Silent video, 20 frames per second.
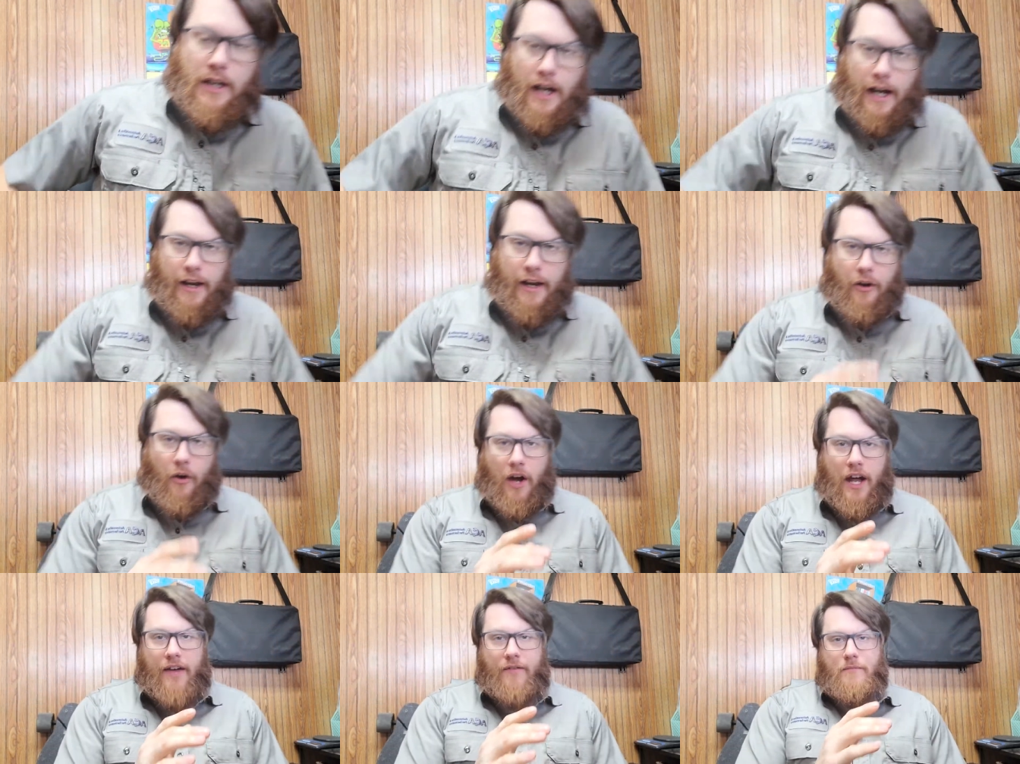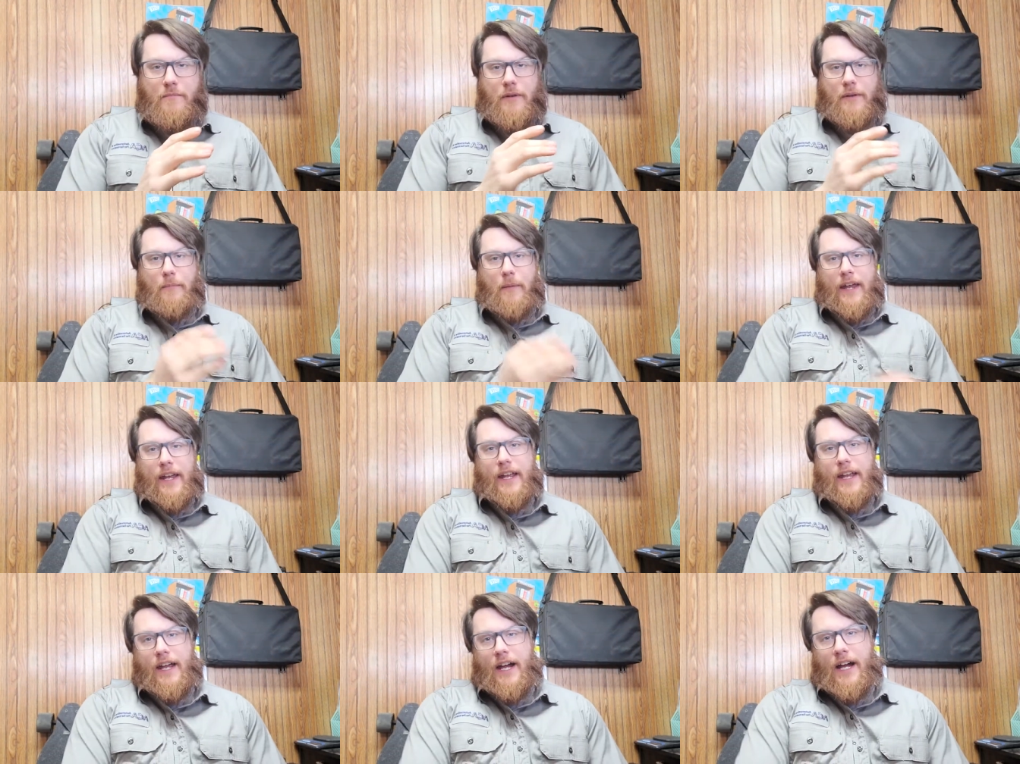I know I haven't been
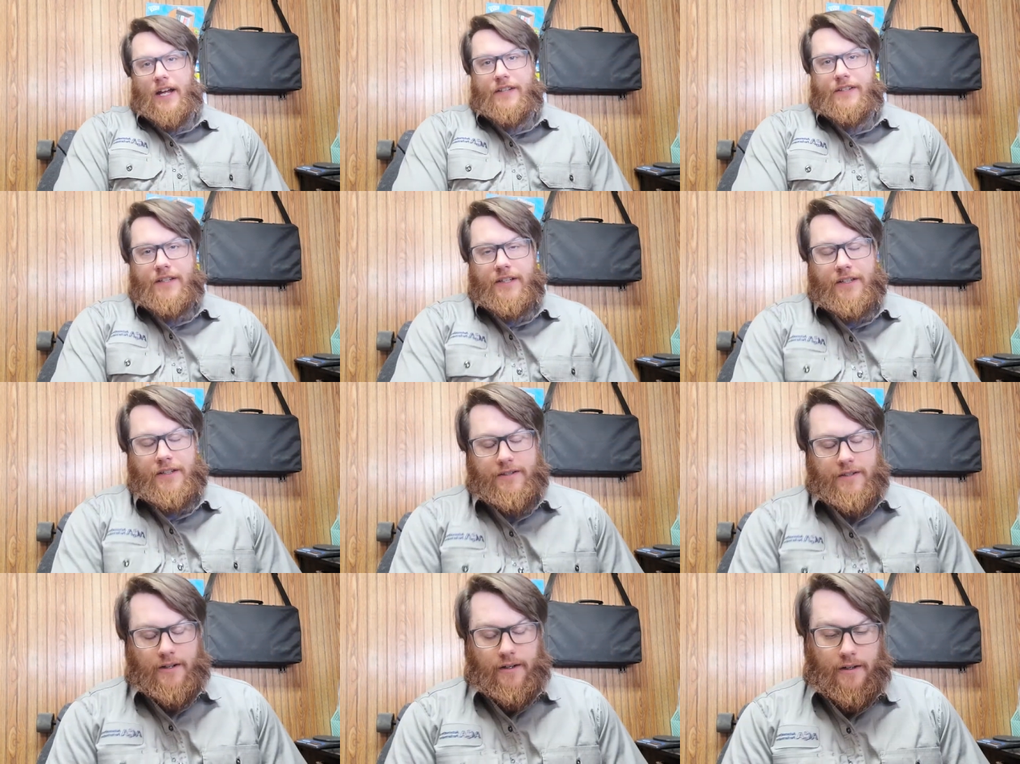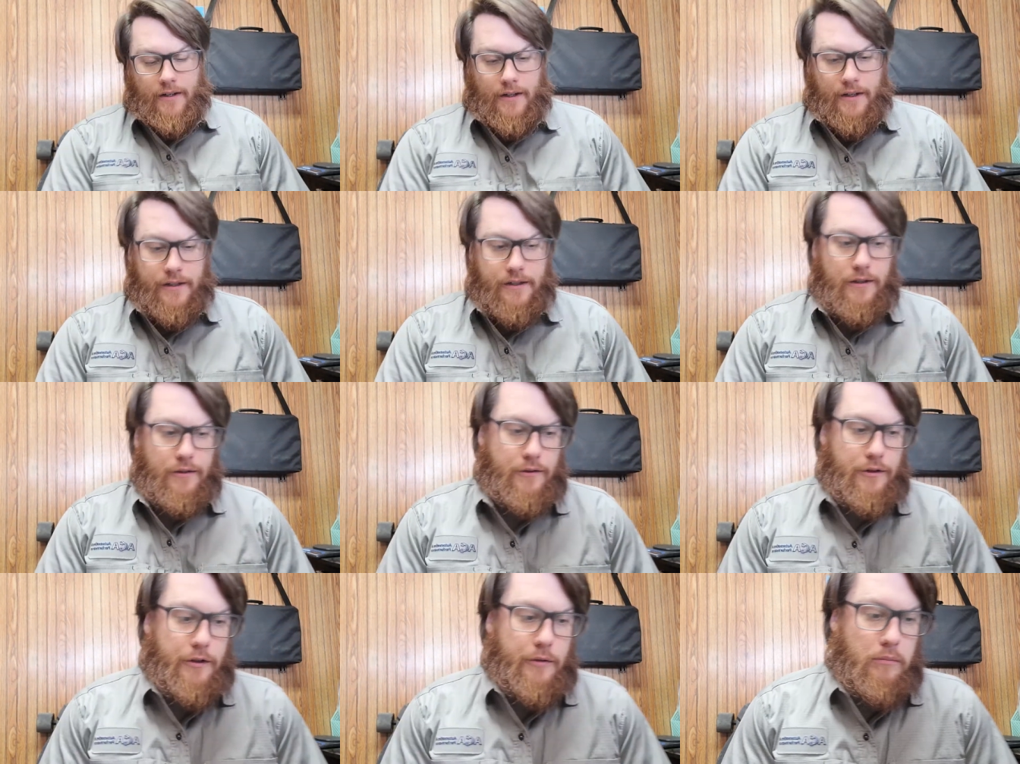making content on
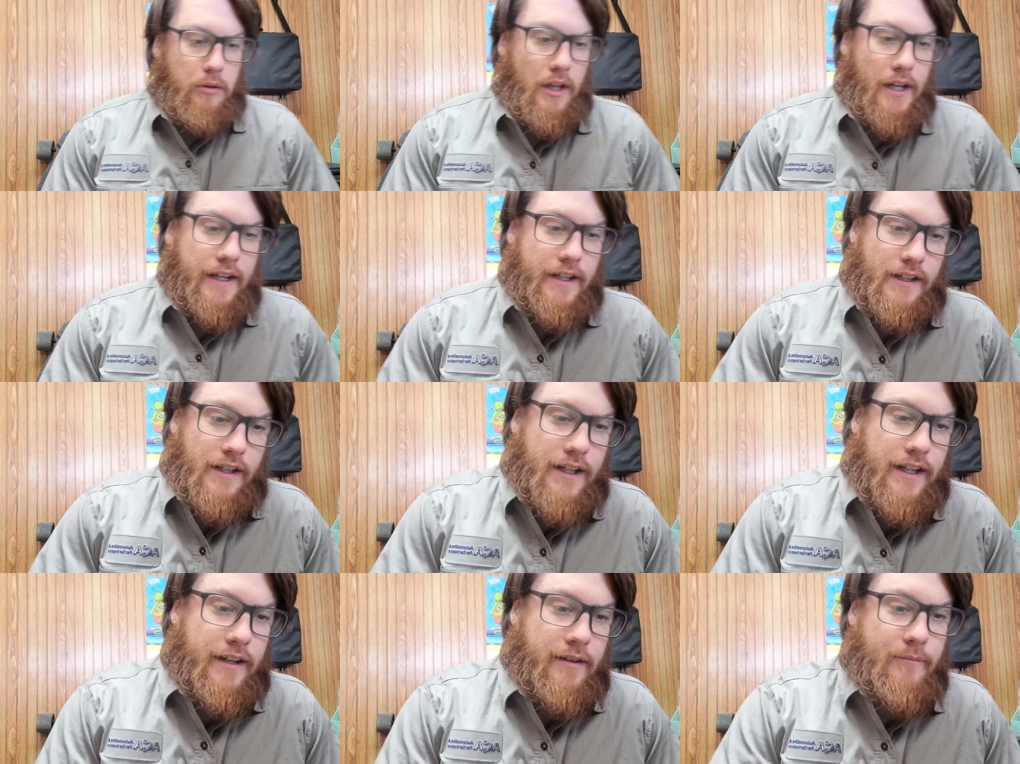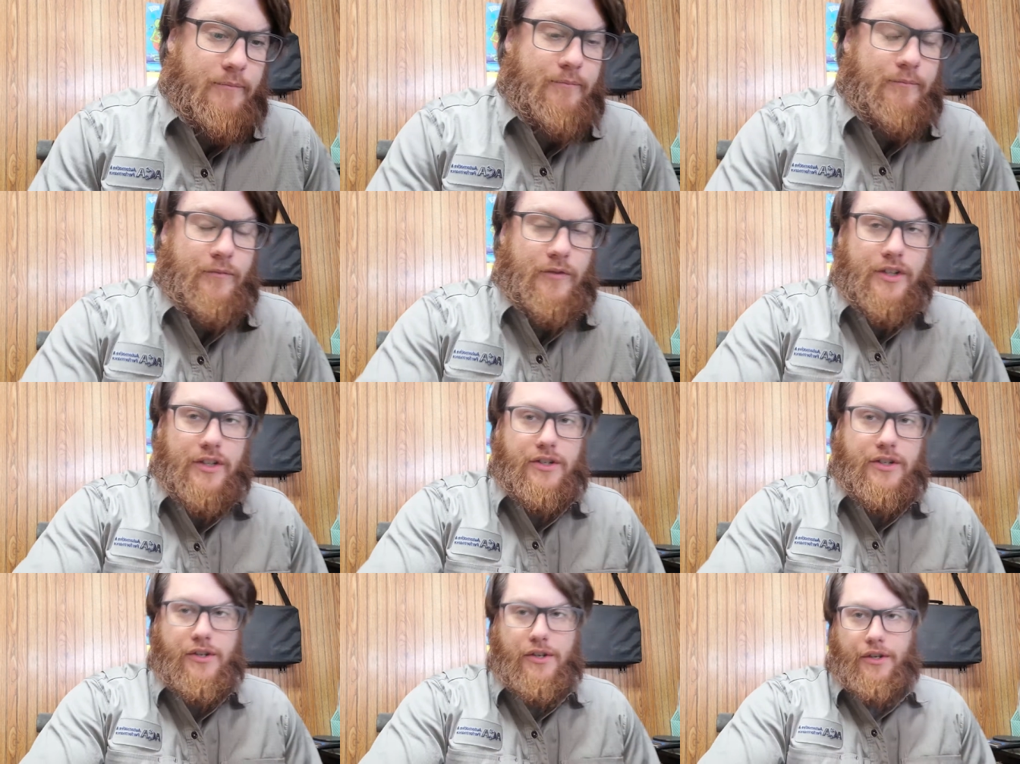YouTube lately
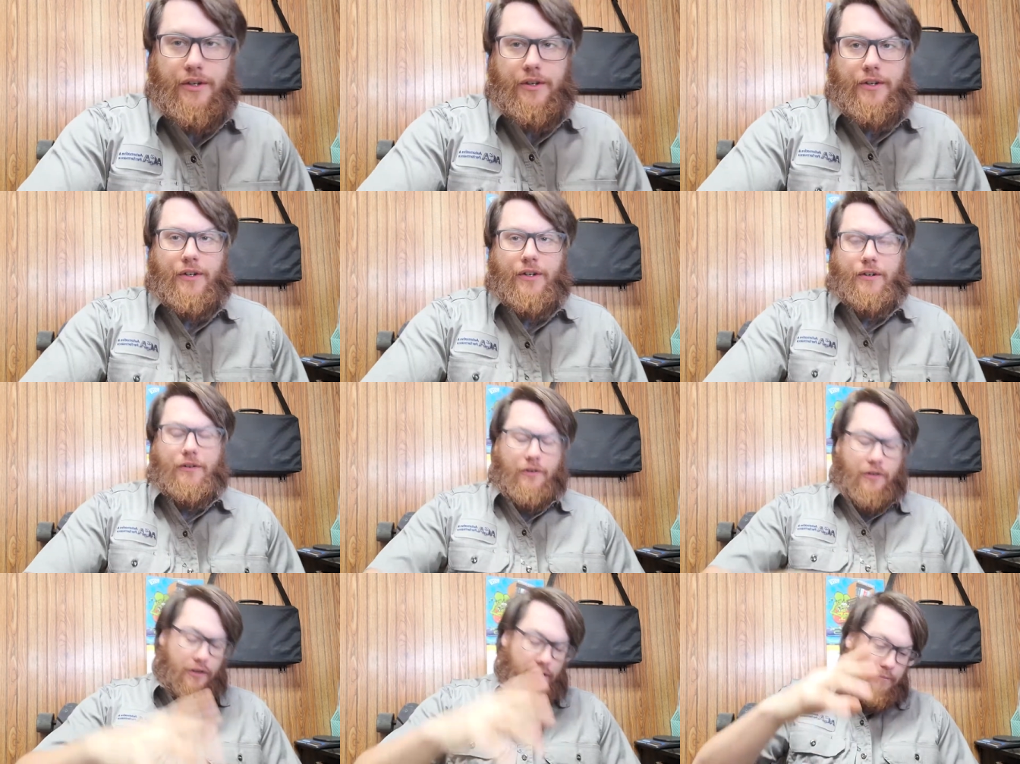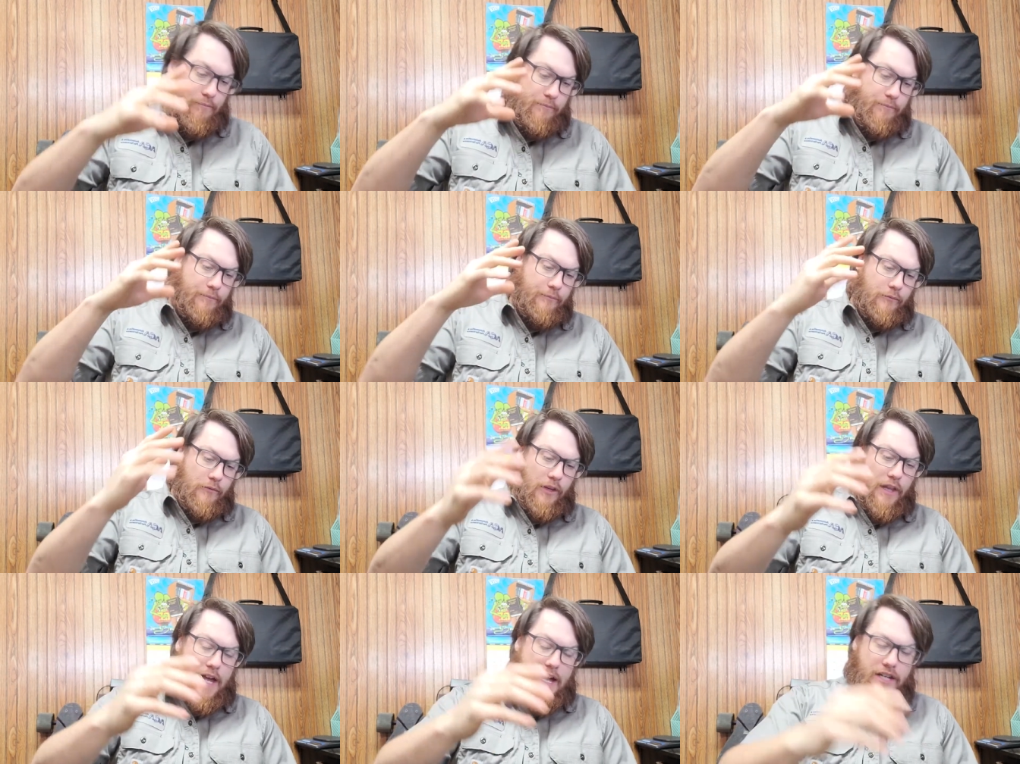this year or
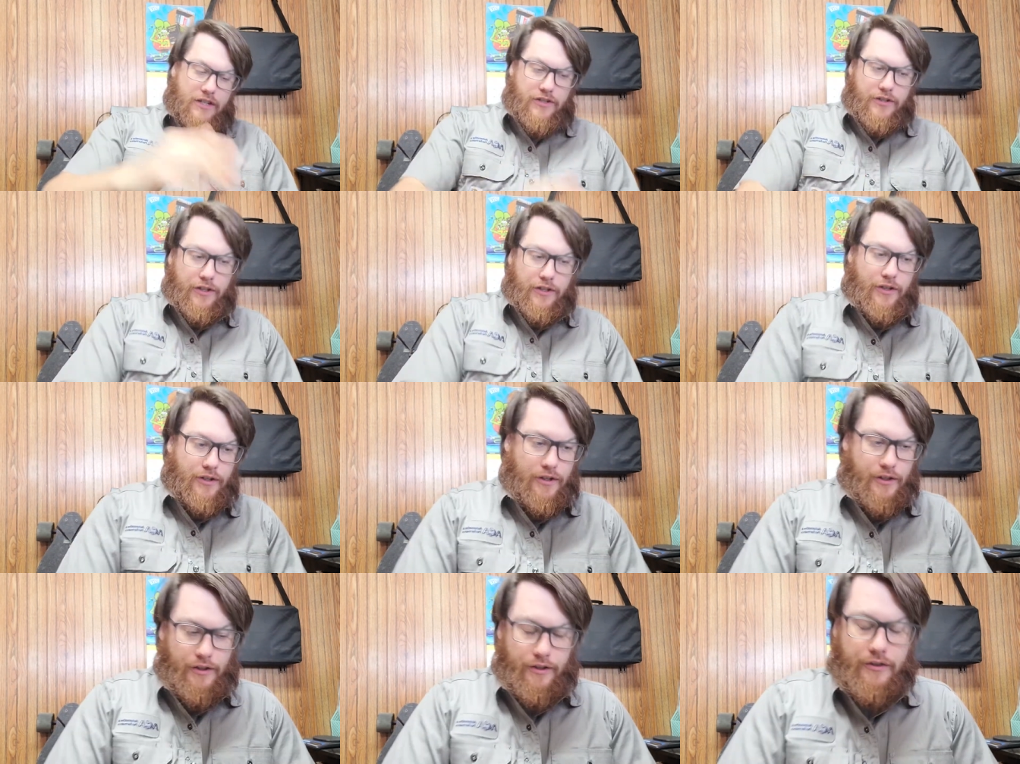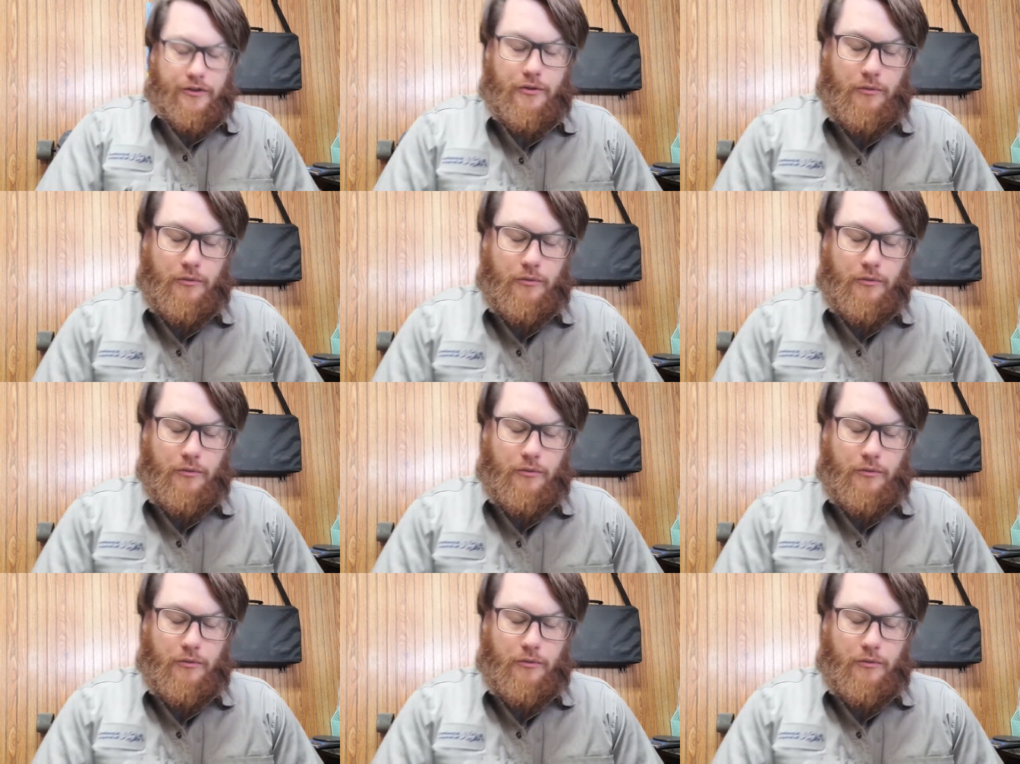last year.